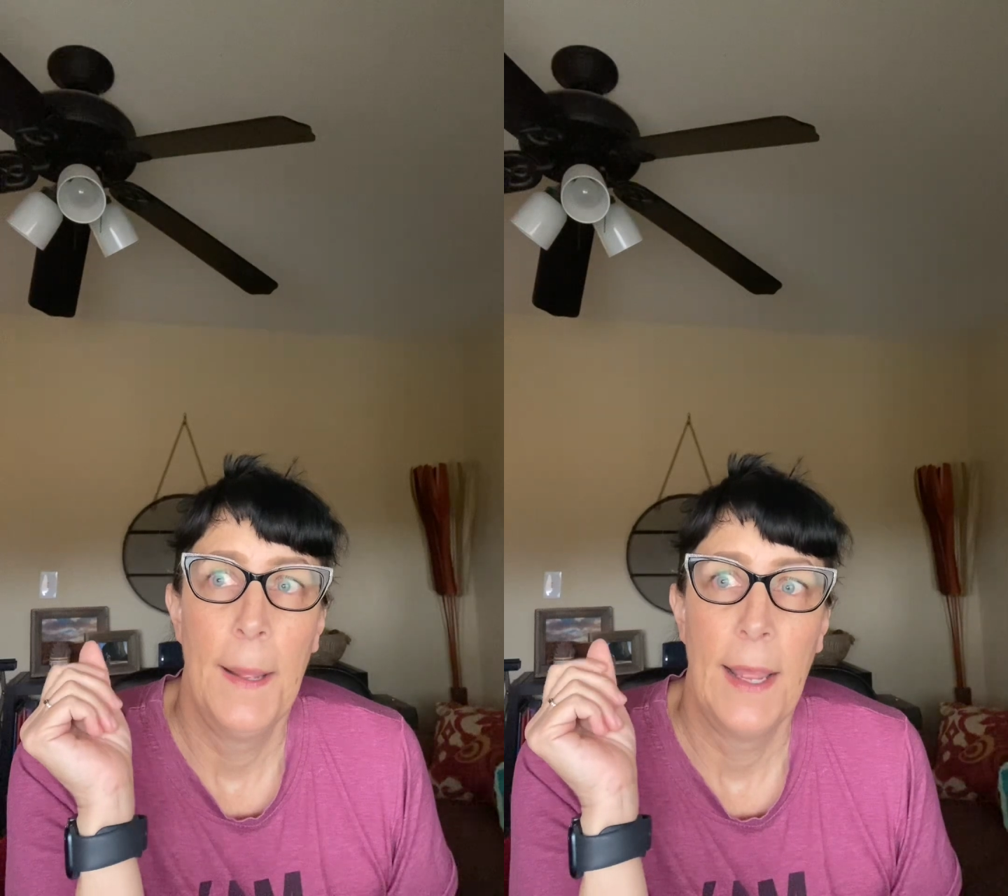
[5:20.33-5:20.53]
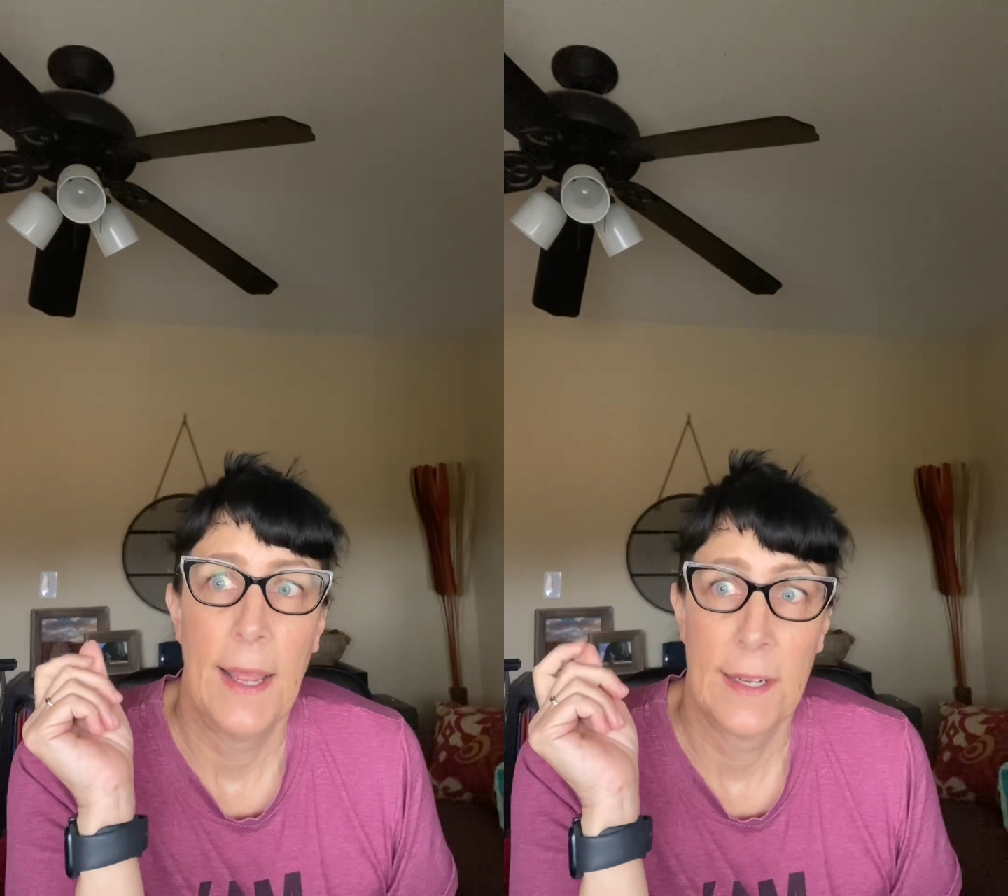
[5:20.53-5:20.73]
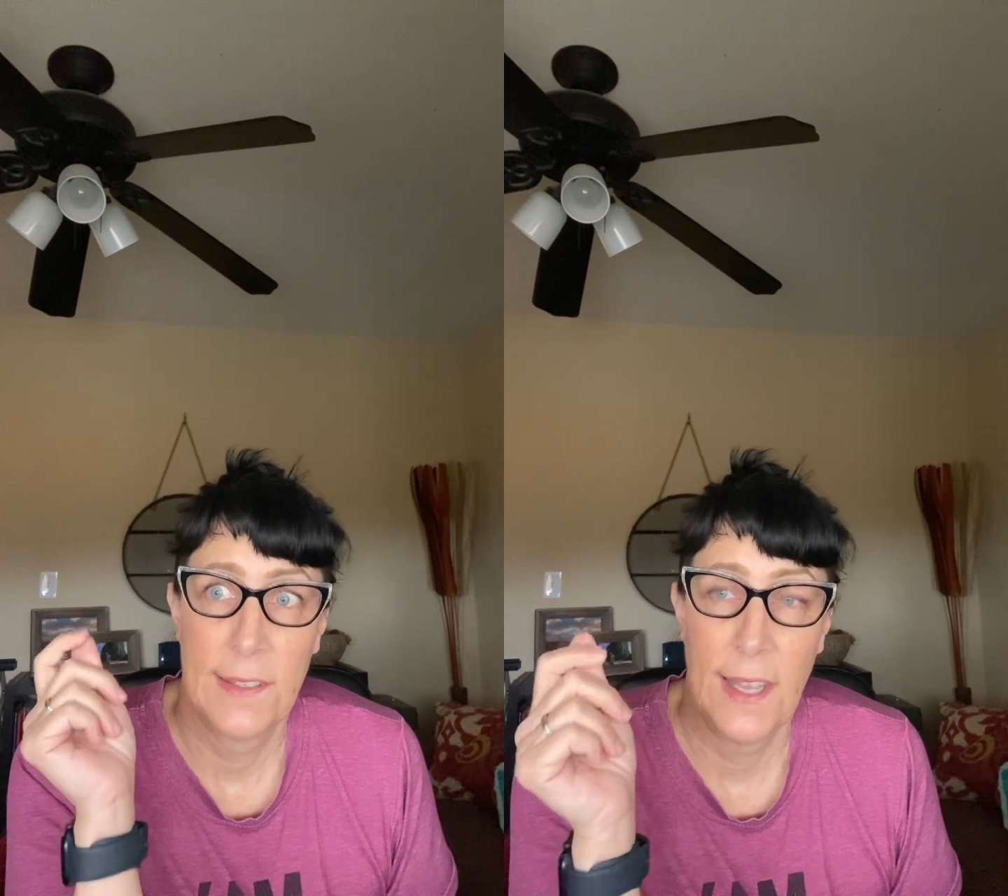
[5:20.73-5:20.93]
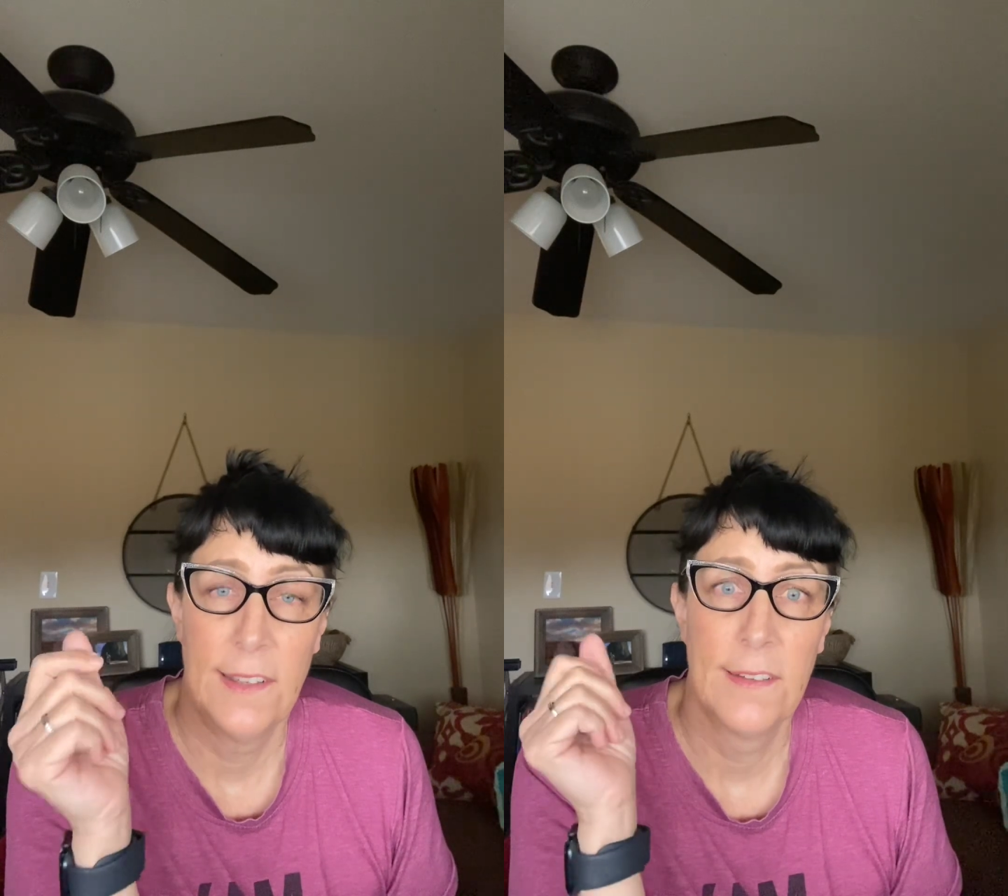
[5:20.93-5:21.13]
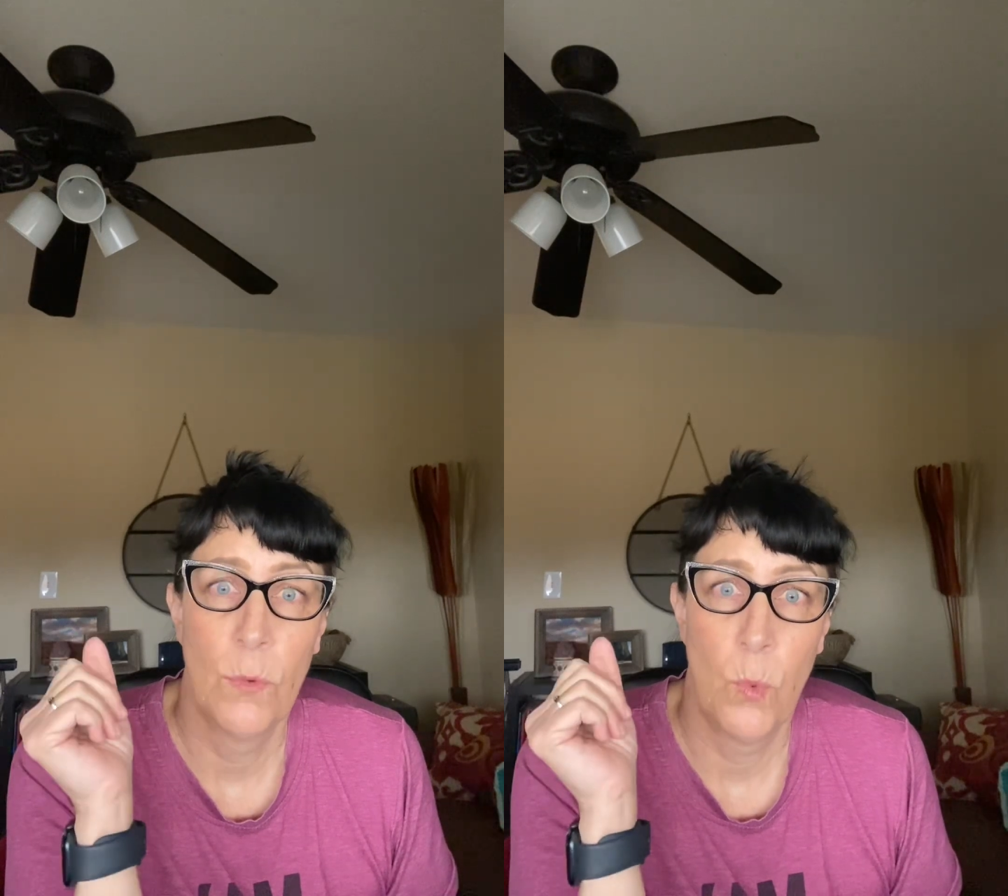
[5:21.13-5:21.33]

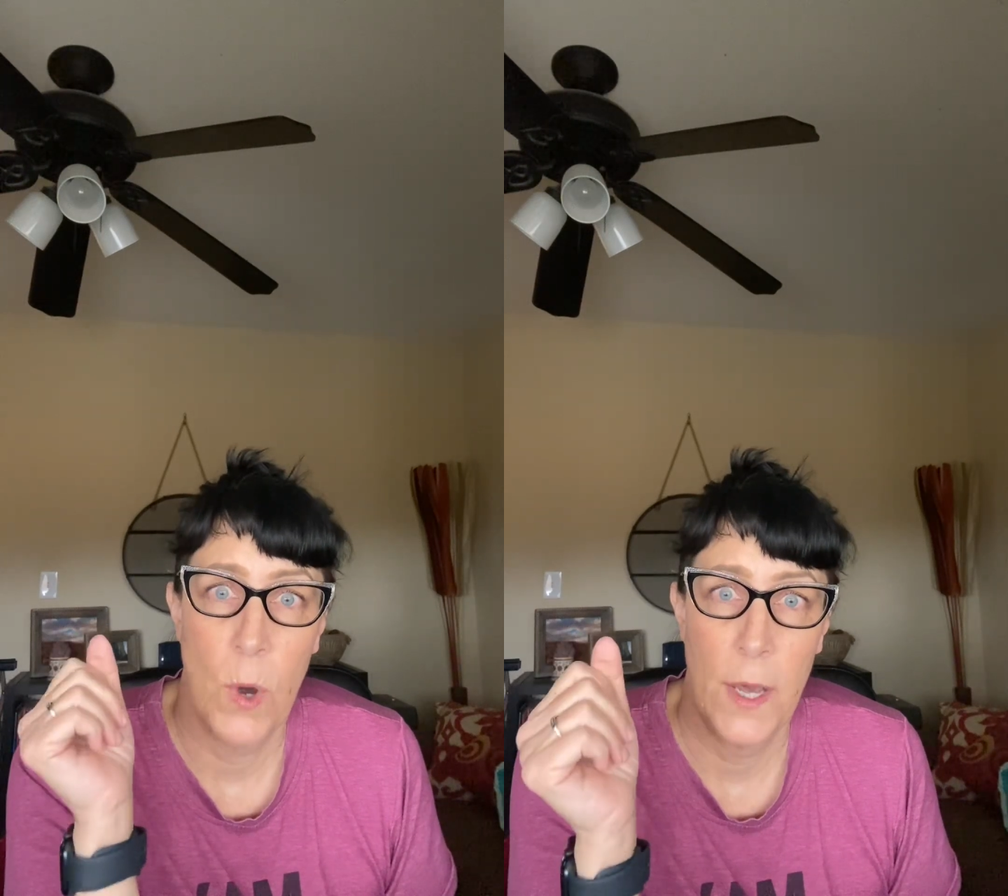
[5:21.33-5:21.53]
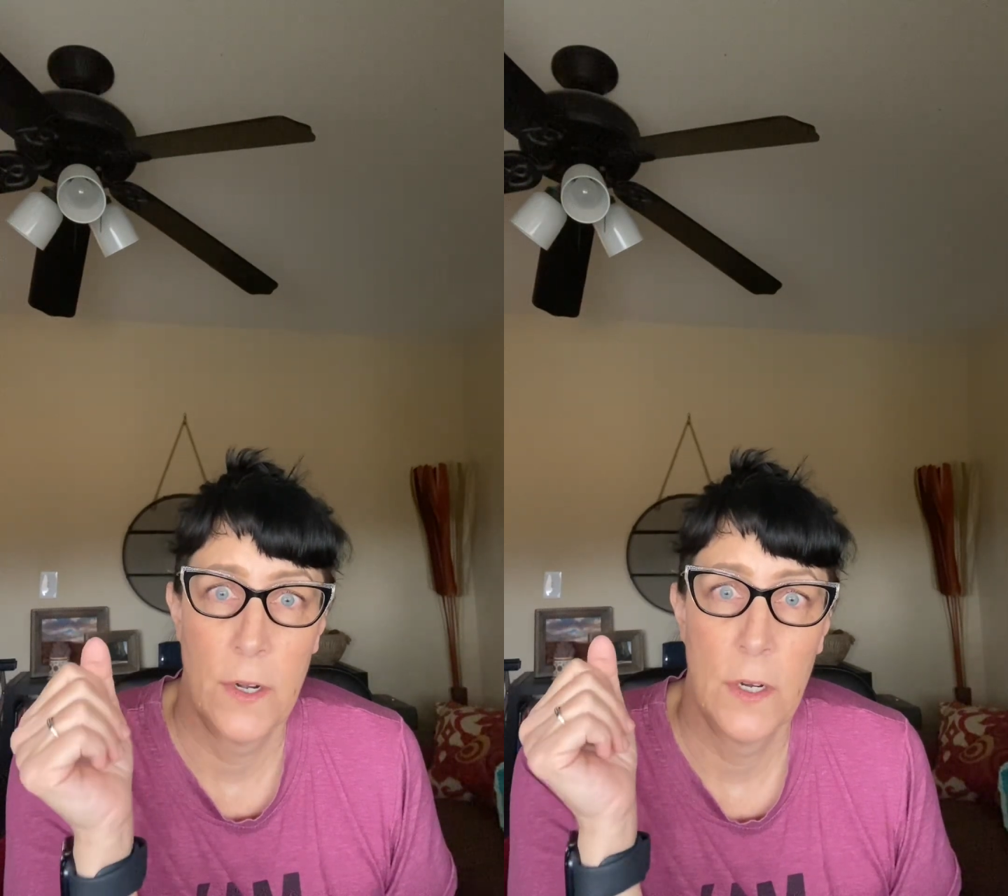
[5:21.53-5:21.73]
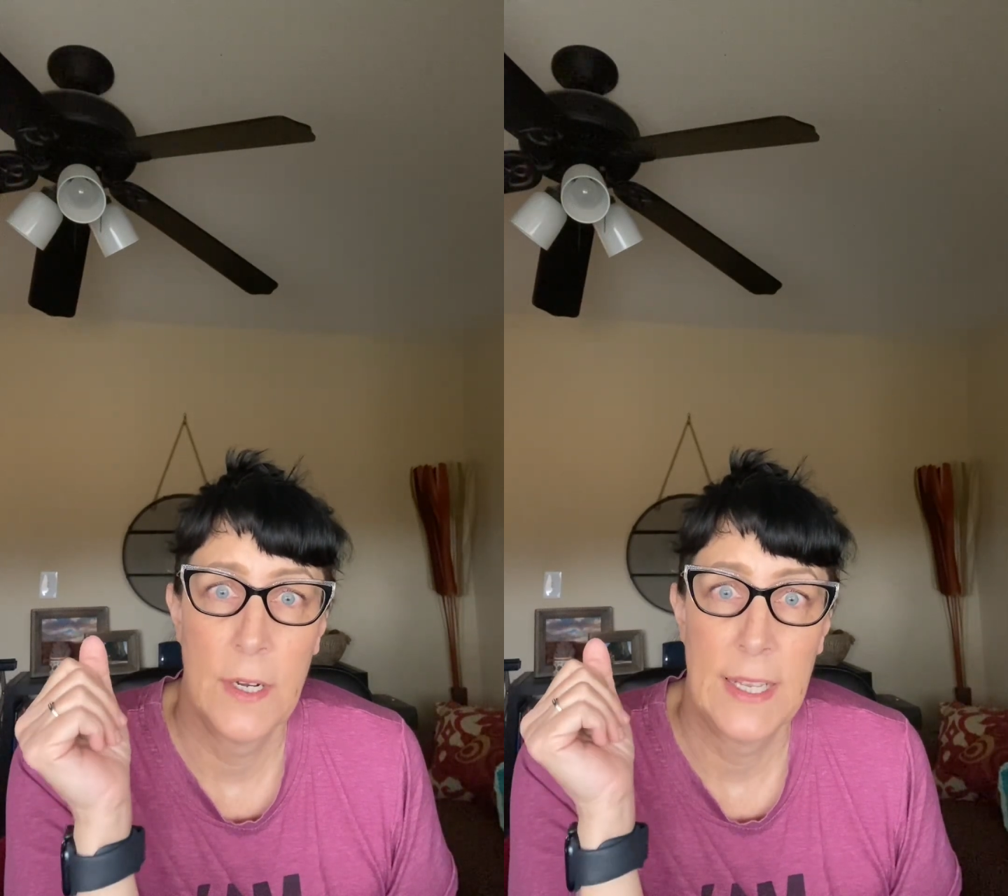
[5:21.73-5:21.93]
excess water